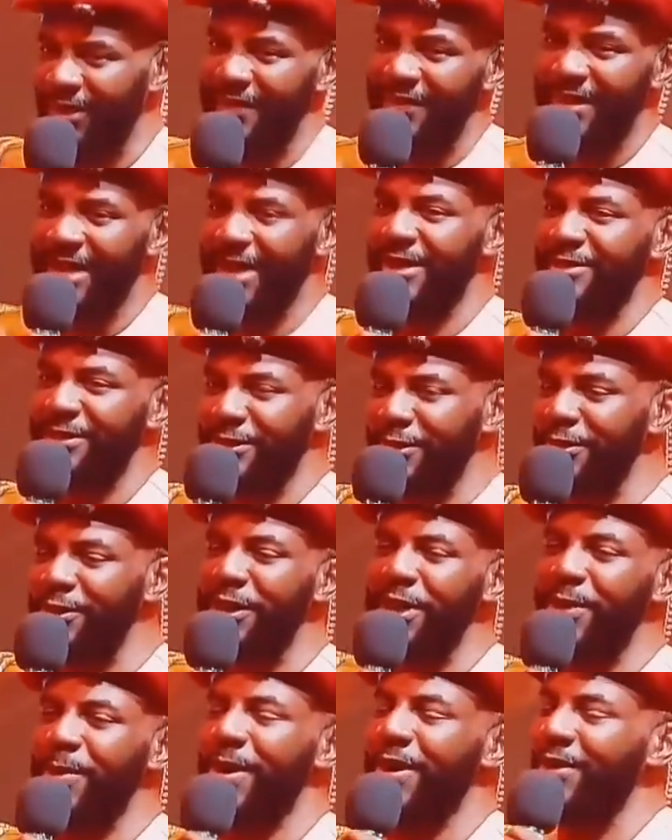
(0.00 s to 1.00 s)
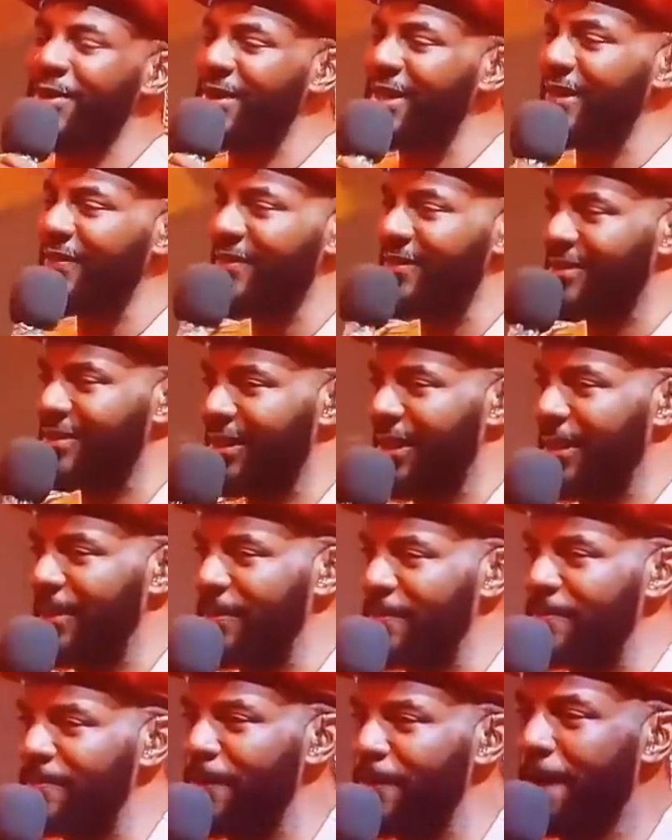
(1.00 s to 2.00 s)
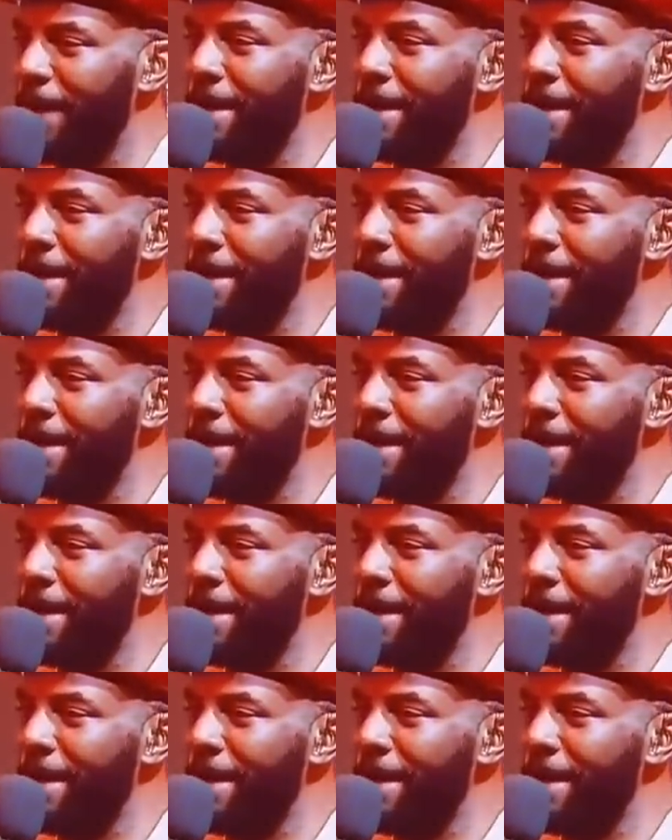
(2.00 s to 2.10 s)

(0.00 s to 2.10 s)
were going to leave the house. Did you think you were going to leave this time?